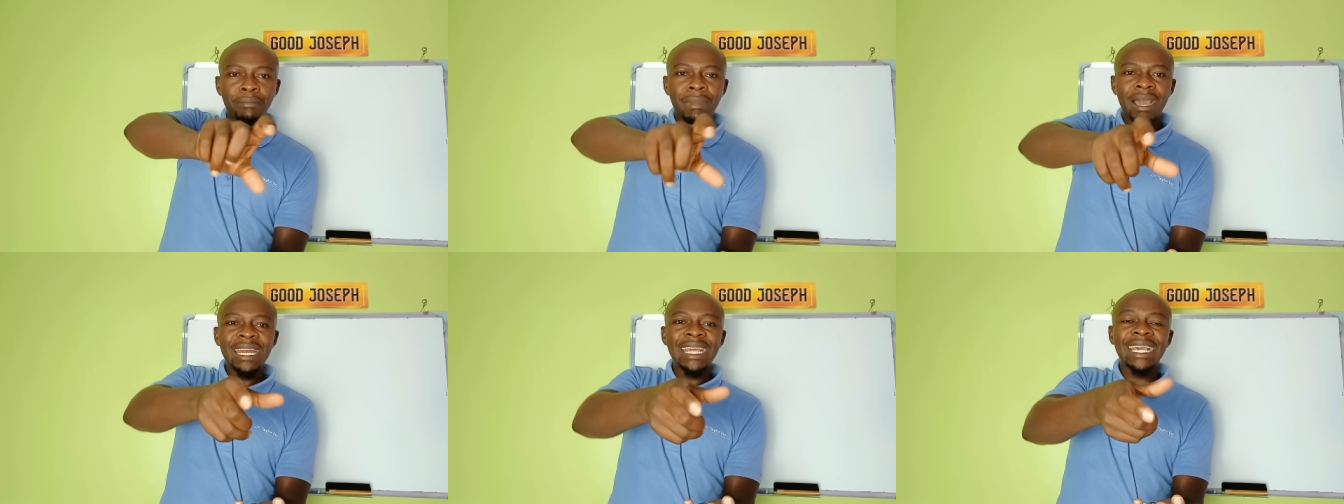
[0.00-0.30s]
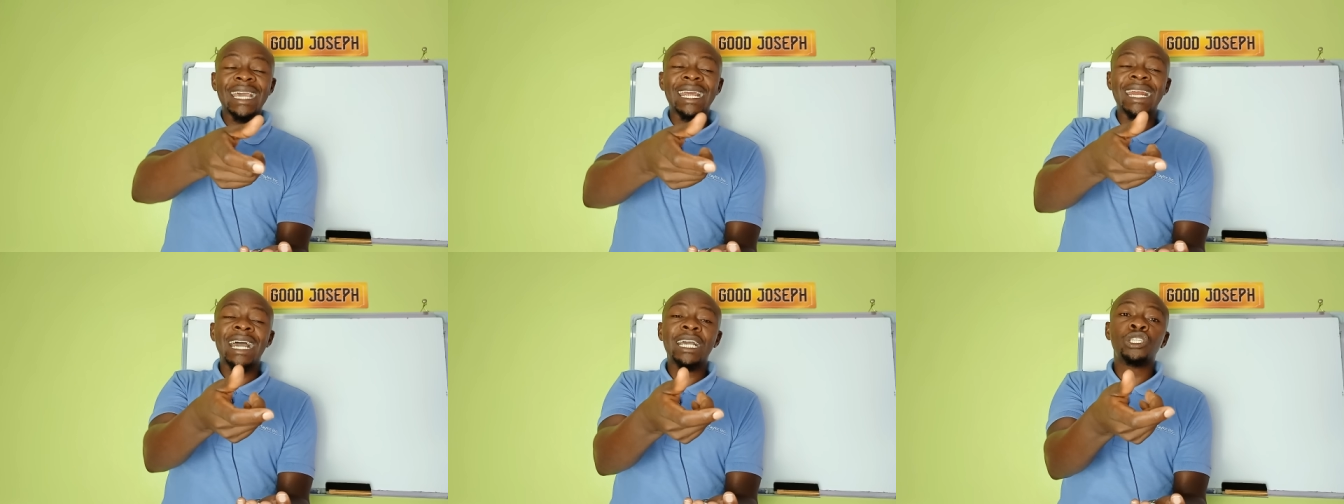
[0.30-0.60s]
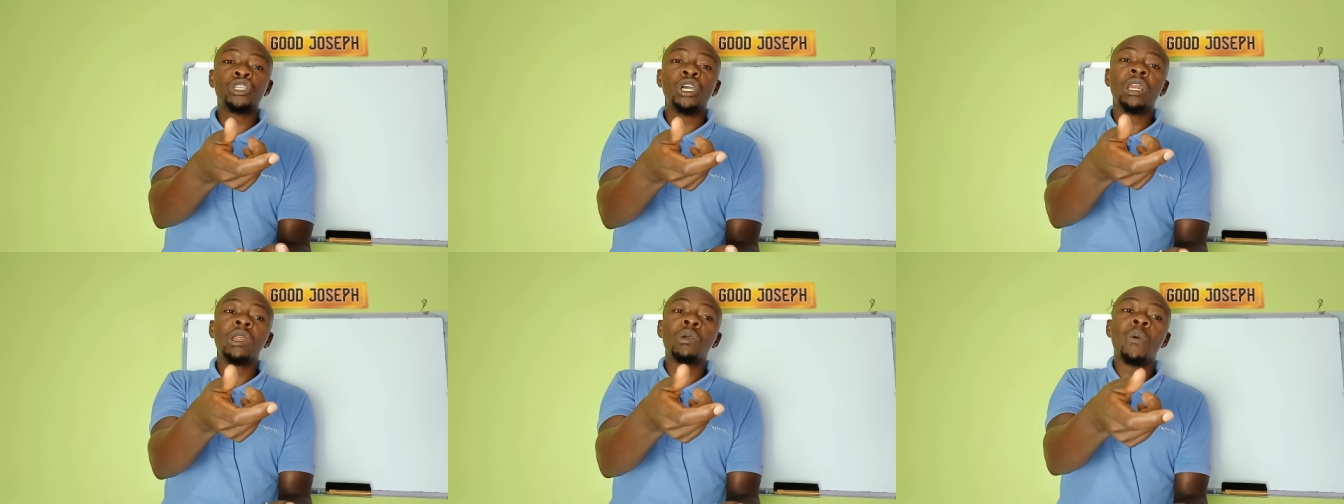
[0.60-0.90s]
Money can
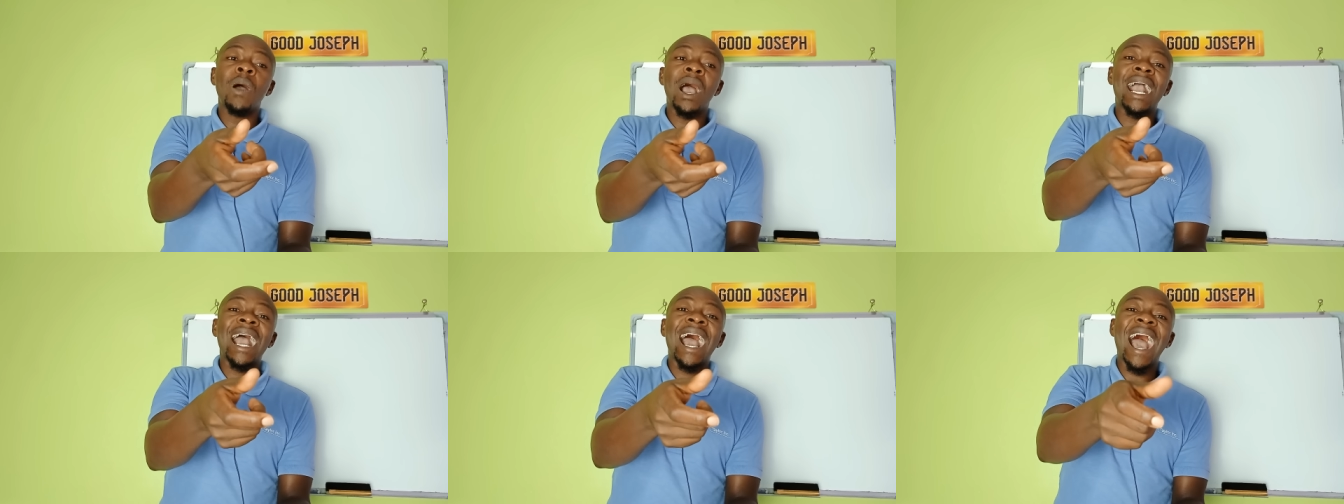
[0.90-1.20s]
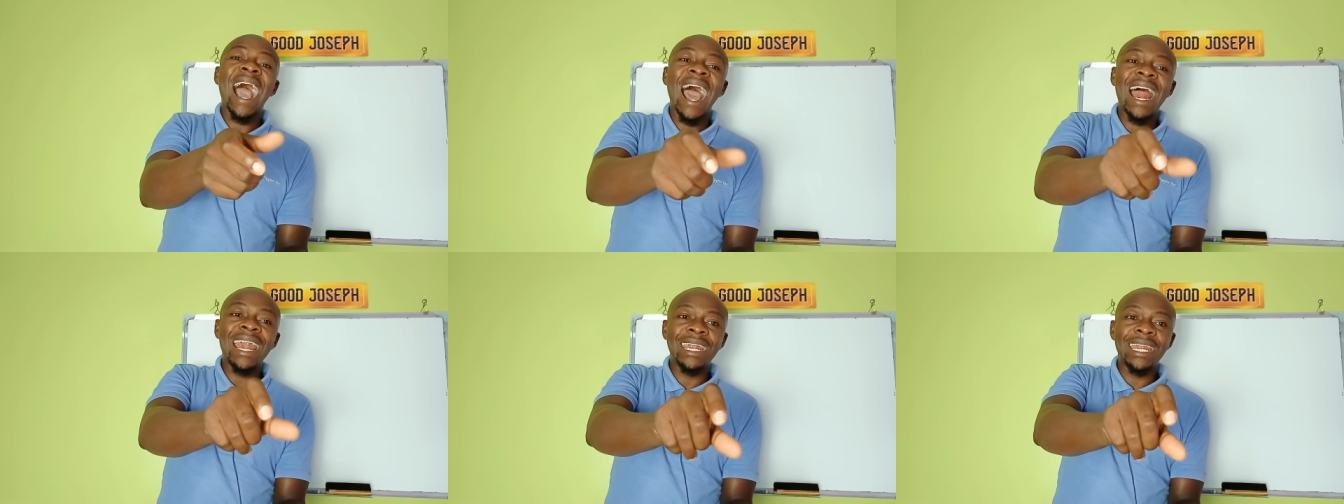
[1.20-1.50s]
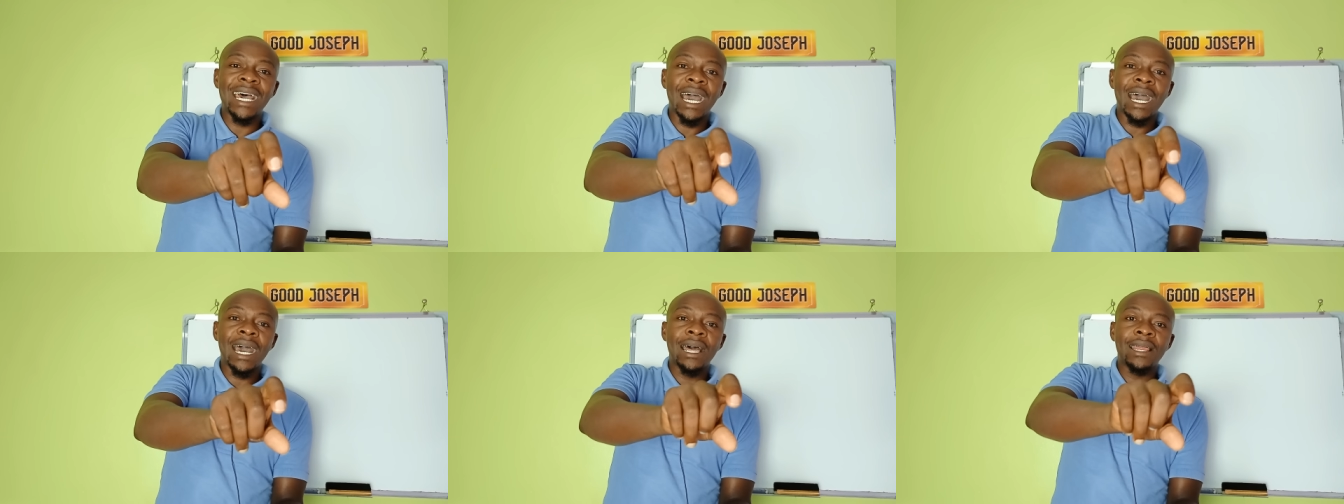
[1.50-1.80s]
actually work
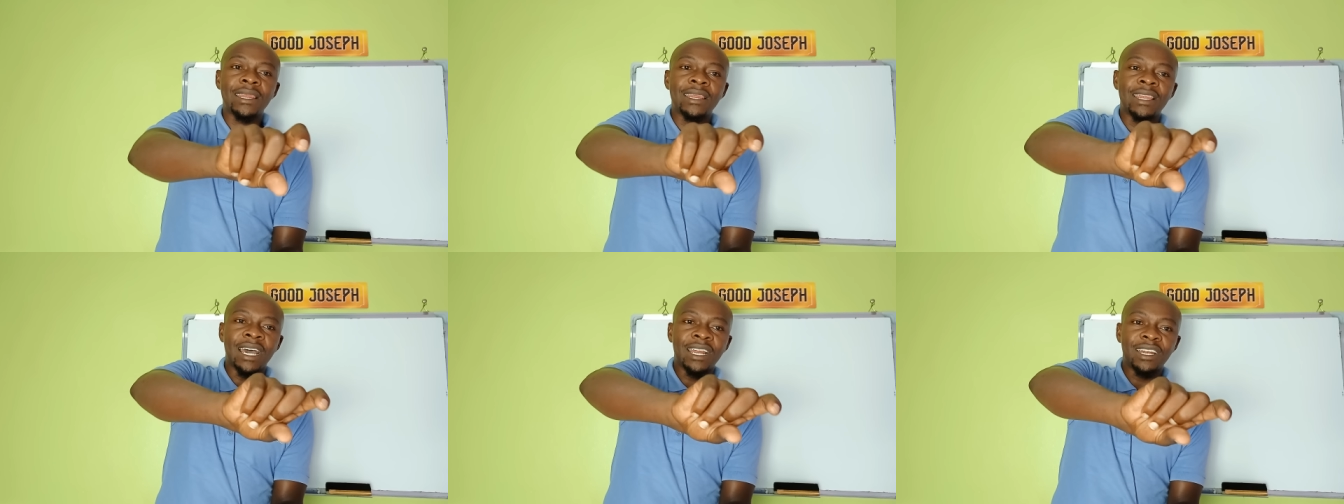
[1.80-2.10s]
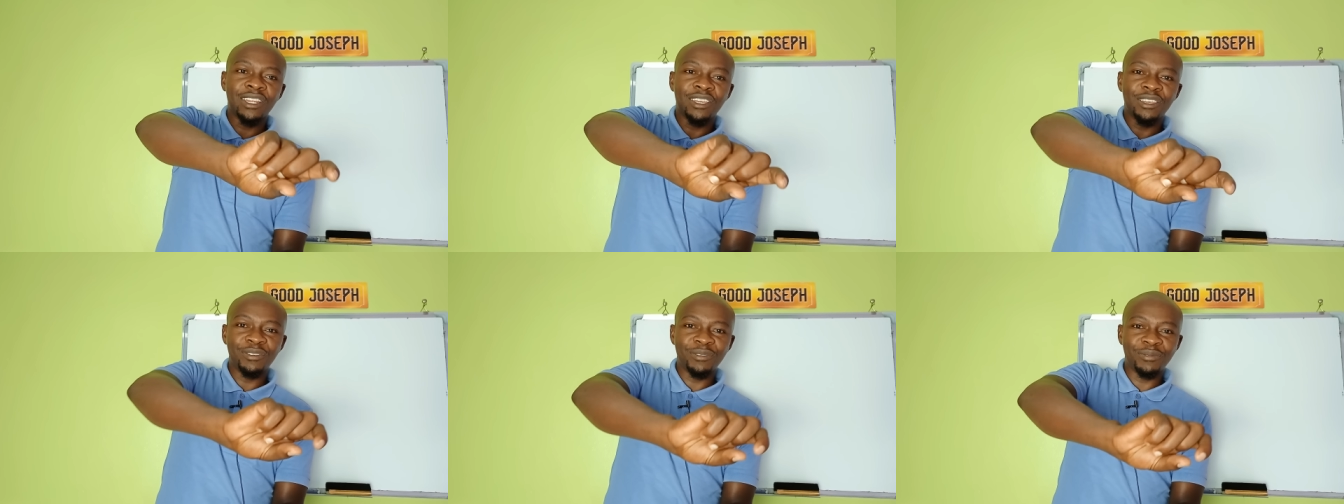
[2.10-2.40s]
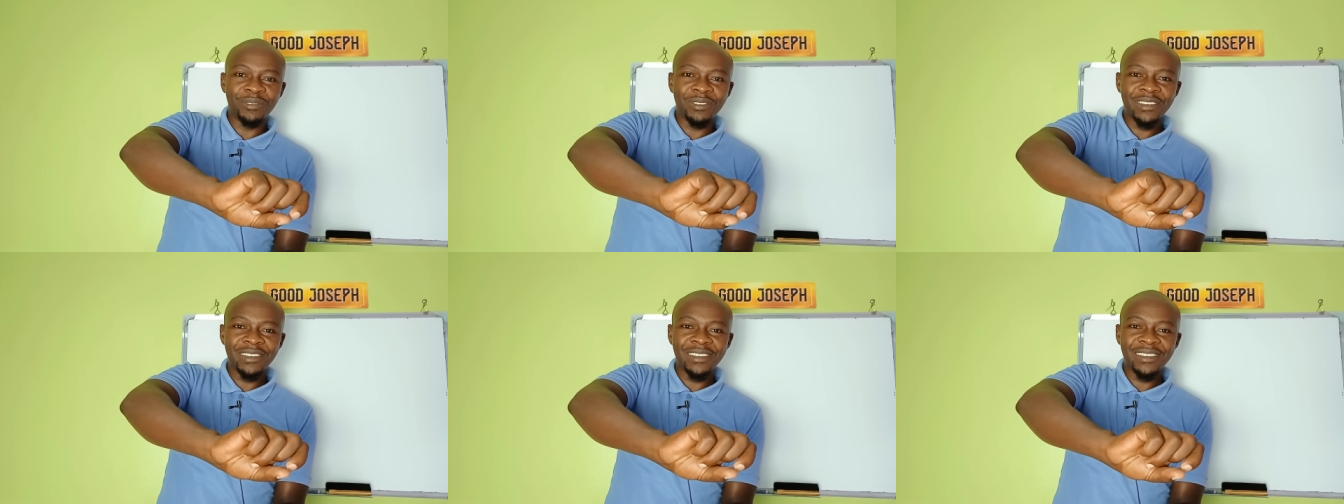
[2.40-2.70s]
harder than you.